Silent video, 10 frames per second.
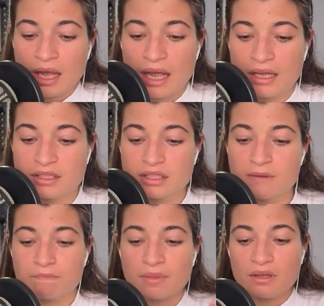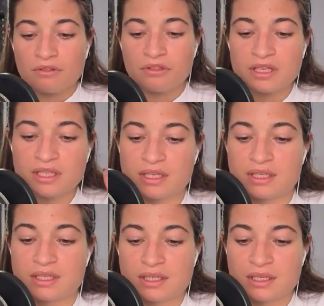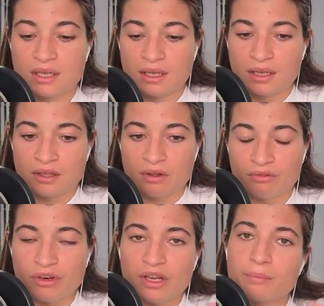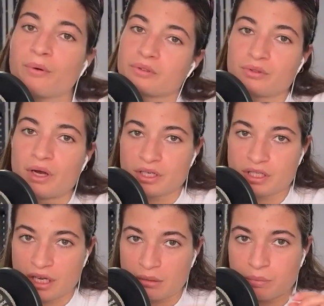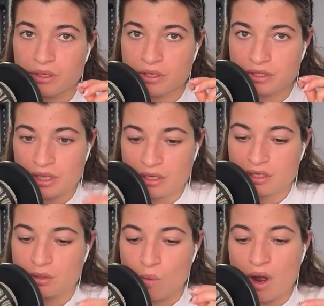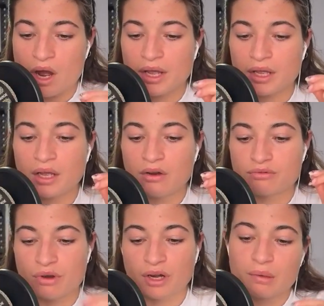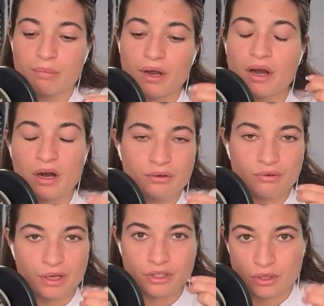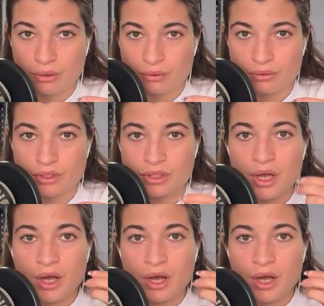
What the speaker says: And this is really important to understand because this is why running by heart rate zones